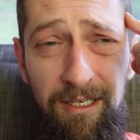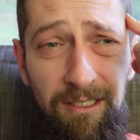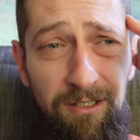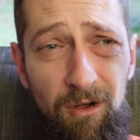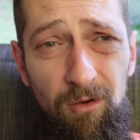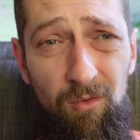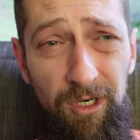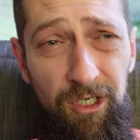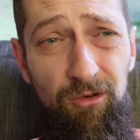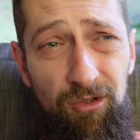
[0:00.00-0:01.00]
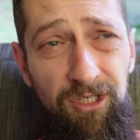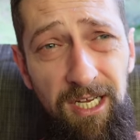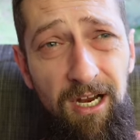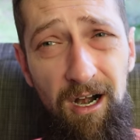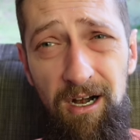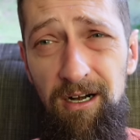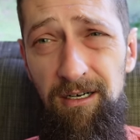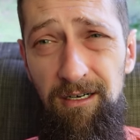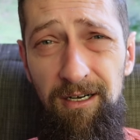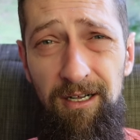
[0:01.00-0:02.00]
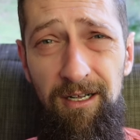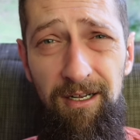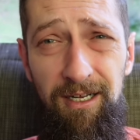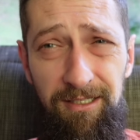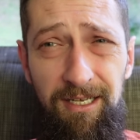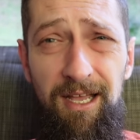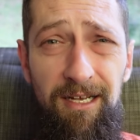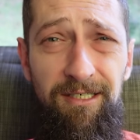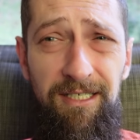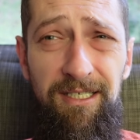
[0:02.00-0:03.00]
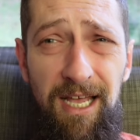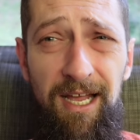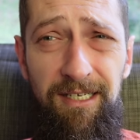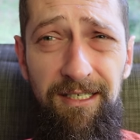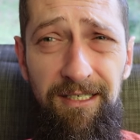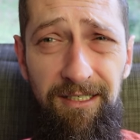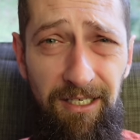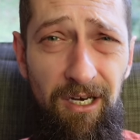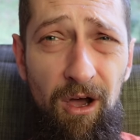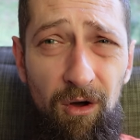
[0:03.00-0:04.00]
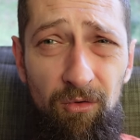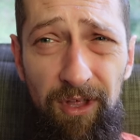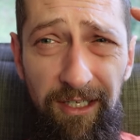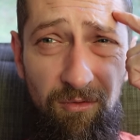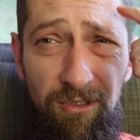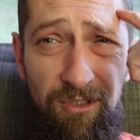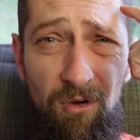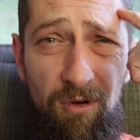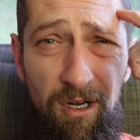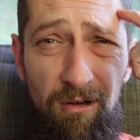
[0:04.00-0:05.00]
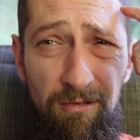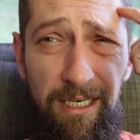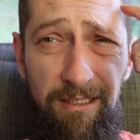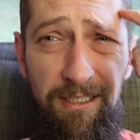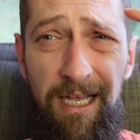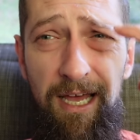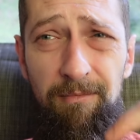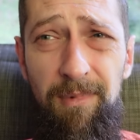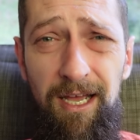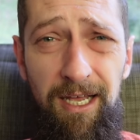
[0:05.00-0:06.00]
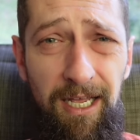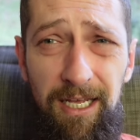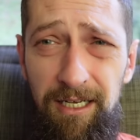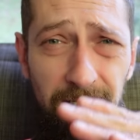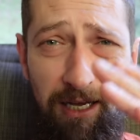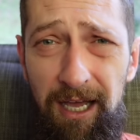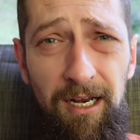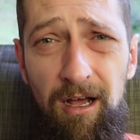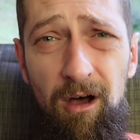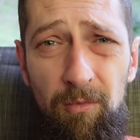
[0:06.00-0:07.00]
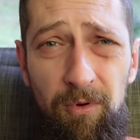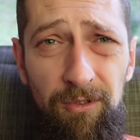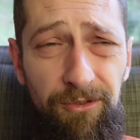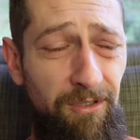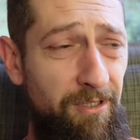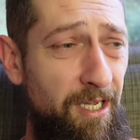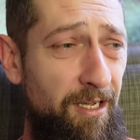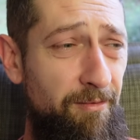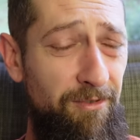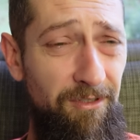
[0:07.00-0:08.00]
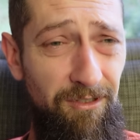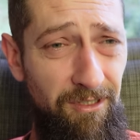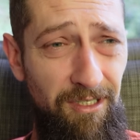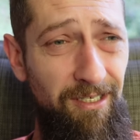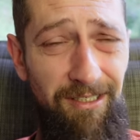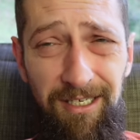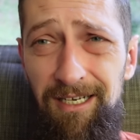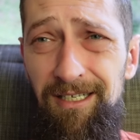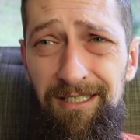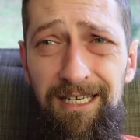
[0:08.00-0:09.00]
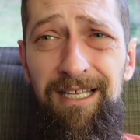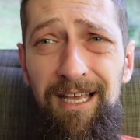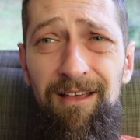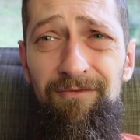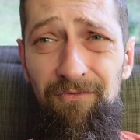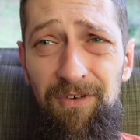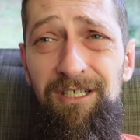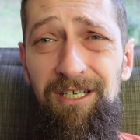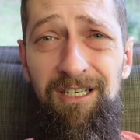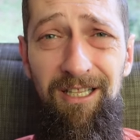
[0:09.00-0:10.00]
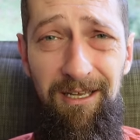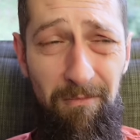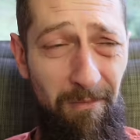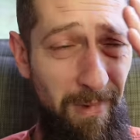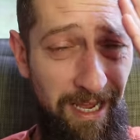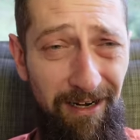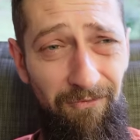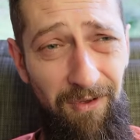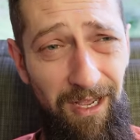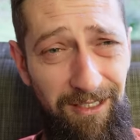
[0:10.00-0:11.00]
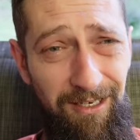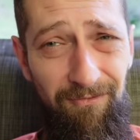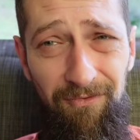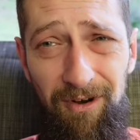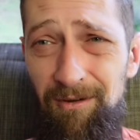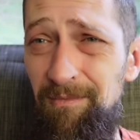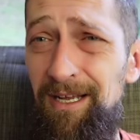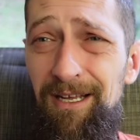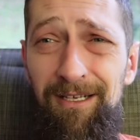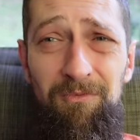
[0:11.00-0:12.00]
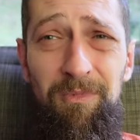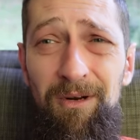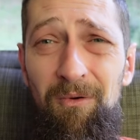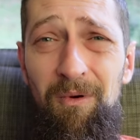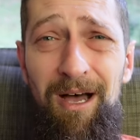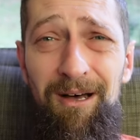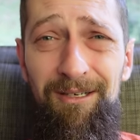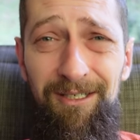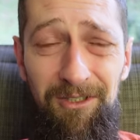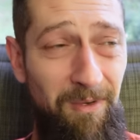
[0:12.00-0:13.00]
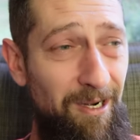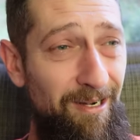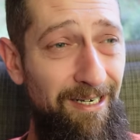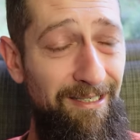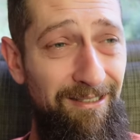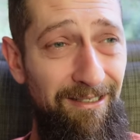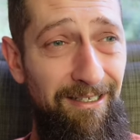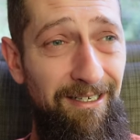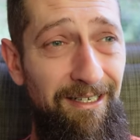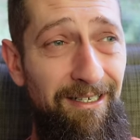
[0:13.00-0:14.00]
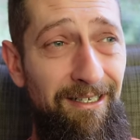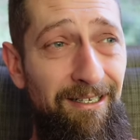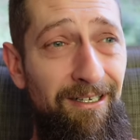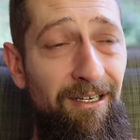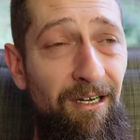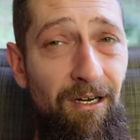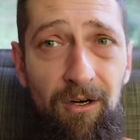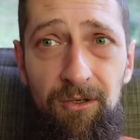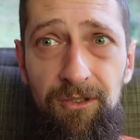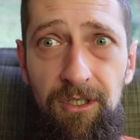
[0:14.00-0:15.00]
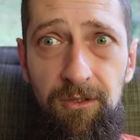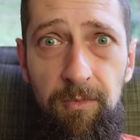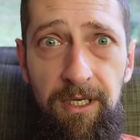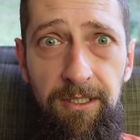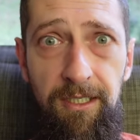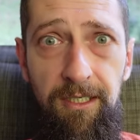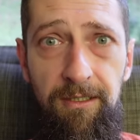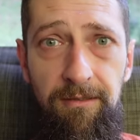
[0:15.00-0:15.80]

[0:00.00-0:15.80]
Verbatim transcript: So when you see her and see how she's acting, no, that's what's going on inside of my head at all points and times. And just like I said, to see that physically manifest in front of me has been a wild experience. Oh, she's busy.